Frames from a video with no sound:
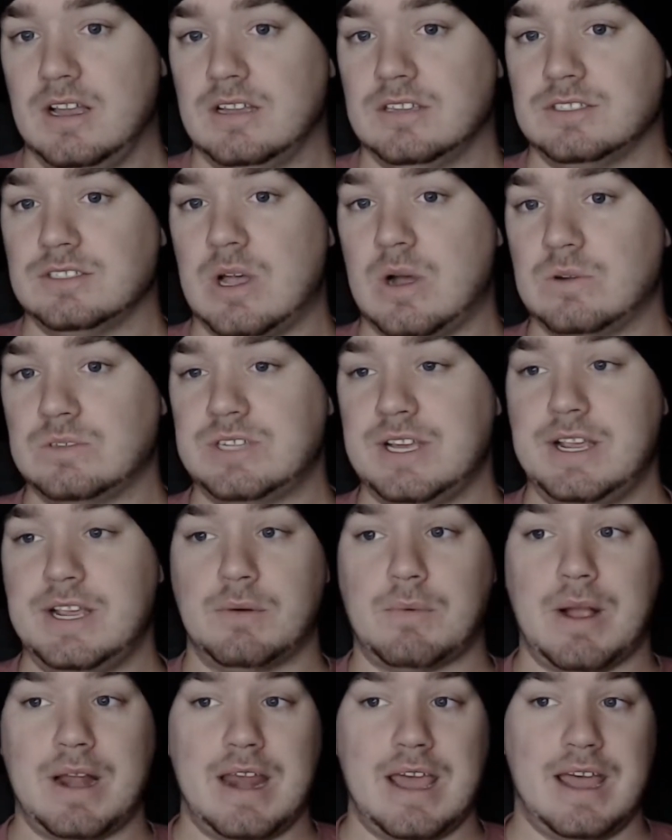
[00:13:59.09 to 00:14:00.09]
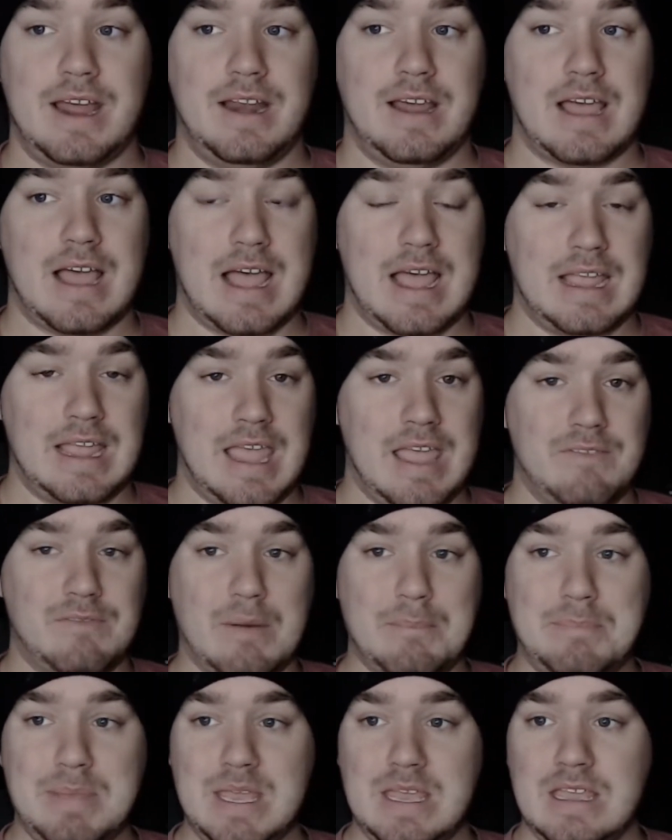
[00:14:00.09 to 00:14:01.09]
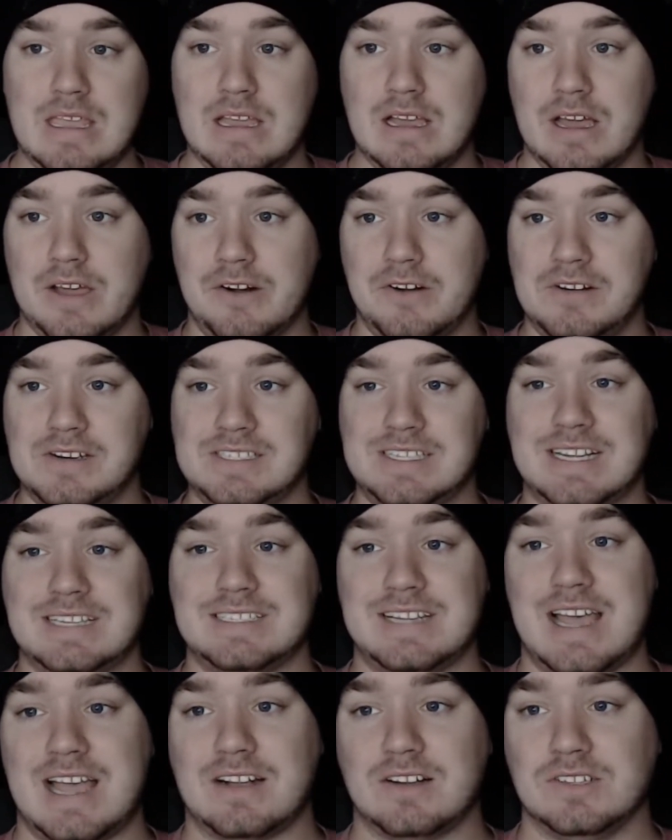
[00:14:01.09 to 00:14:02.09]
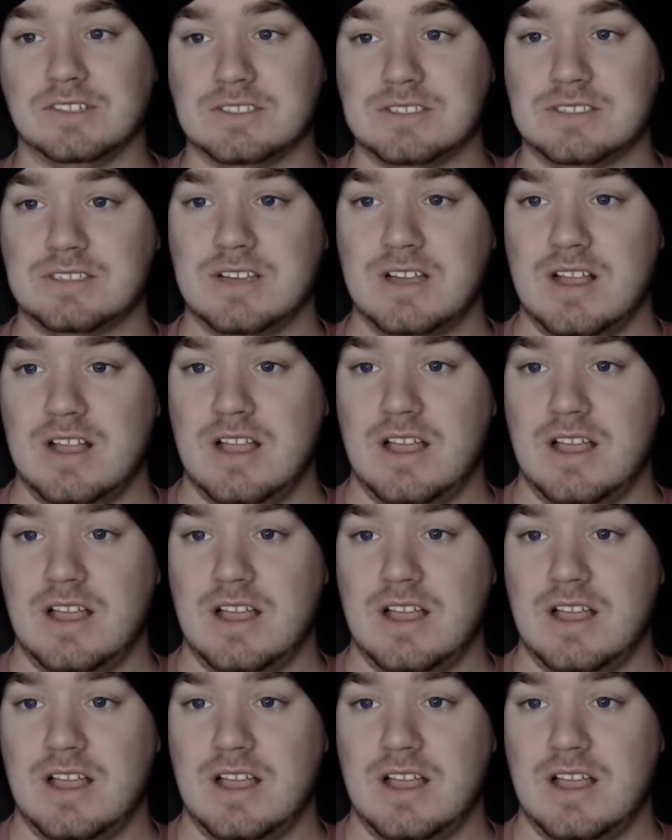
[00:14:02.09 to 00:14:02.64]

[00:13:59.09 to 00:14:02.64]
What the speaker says: So Tahir Whitehead, I gave a B, 110 tackles.